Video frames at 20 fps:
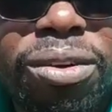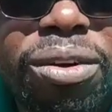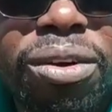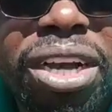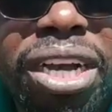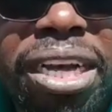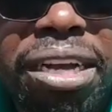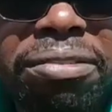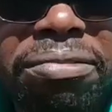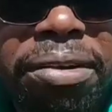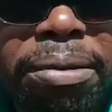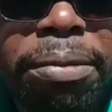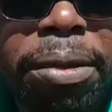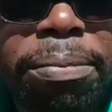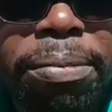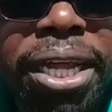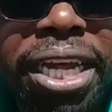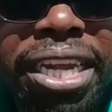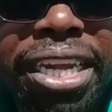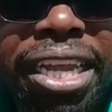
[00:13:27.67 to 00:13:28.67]
in your
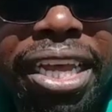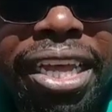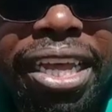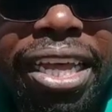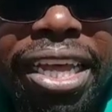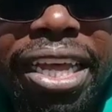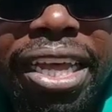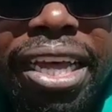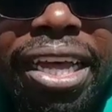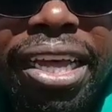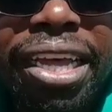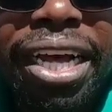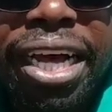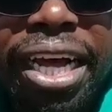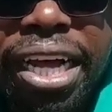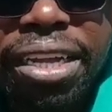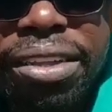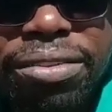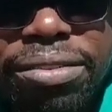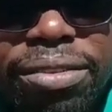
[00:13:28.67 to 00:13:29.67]
farming plan.
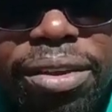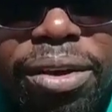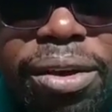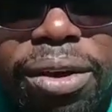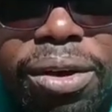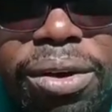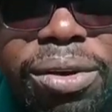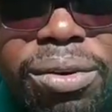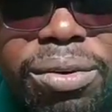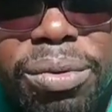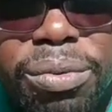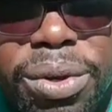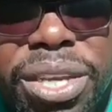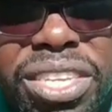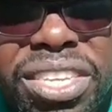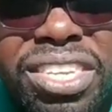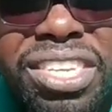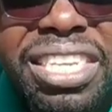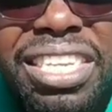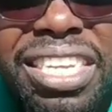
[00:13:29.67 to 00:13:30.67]
So
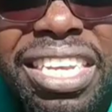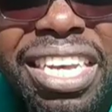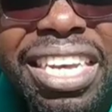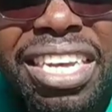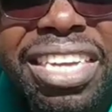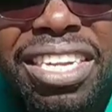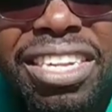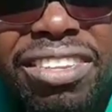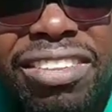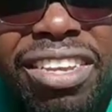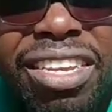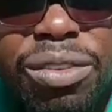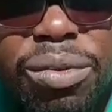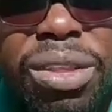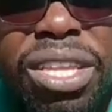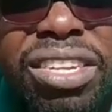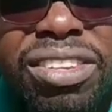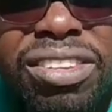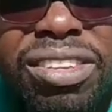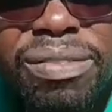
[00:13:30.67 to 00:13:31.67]
we just
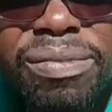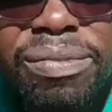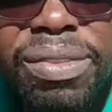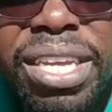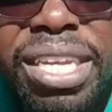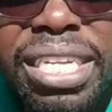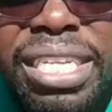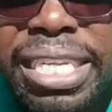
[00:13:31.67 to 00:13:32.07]
discussed with the team